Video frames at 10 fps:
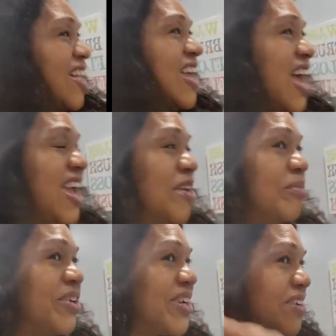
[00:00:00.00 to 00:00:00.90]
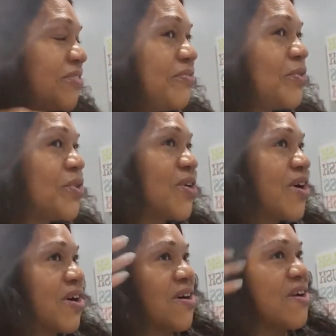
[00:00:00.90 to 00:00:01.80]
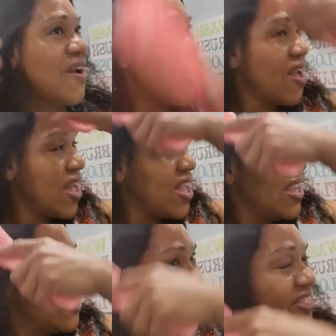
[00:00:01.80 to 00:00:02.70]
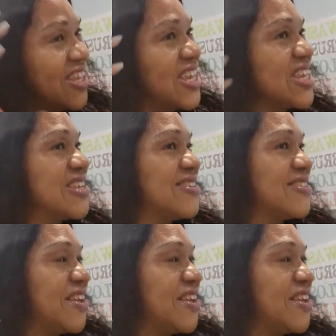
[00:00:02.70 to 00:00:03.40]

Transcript: I am looking for things